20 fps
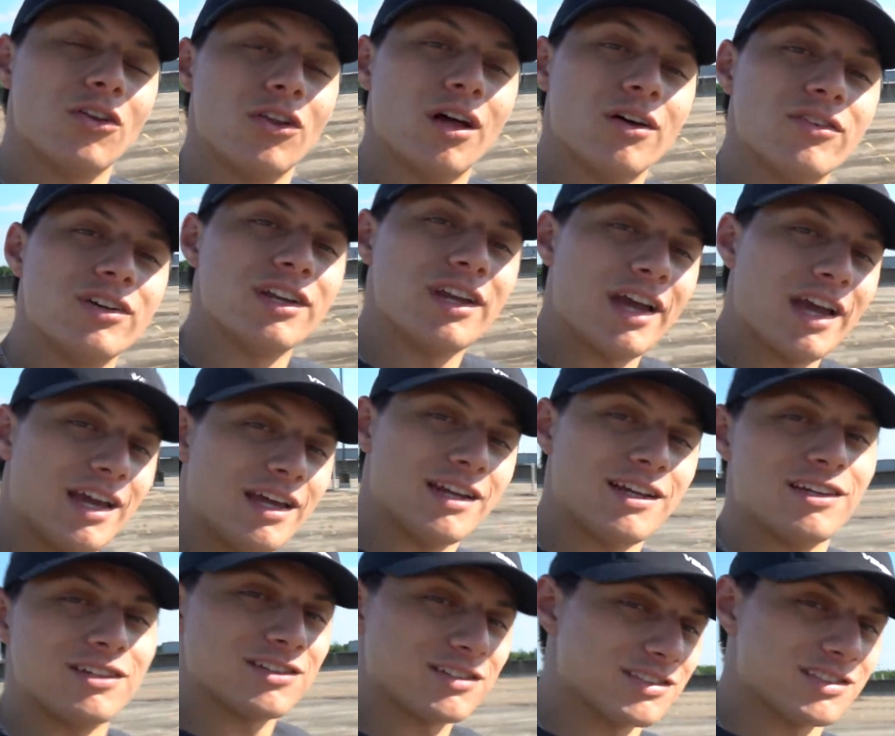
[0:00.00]
Love it, hate
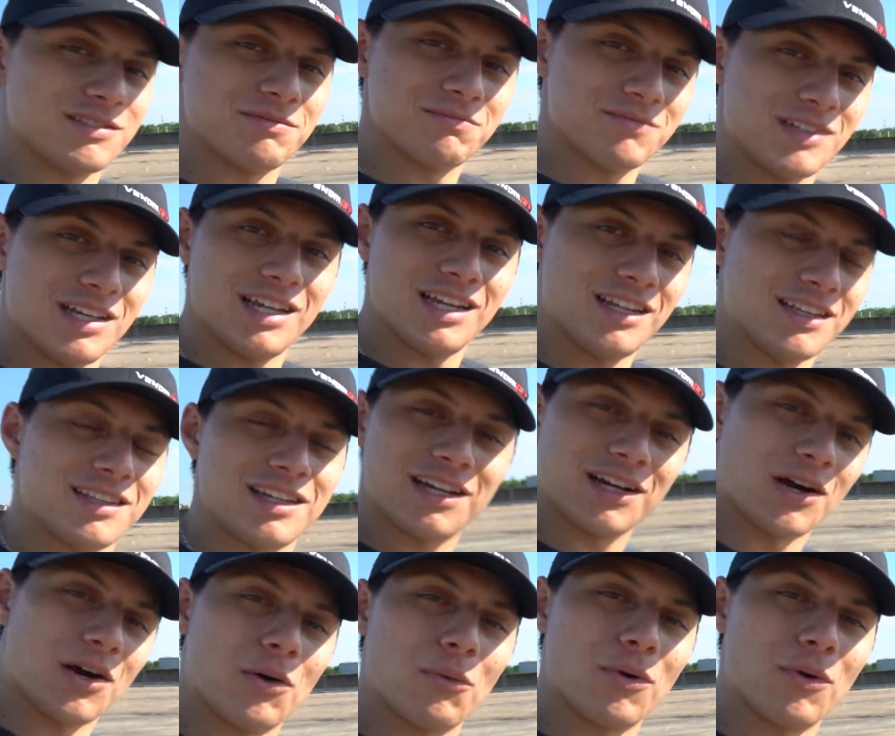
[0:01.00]
it, just anything.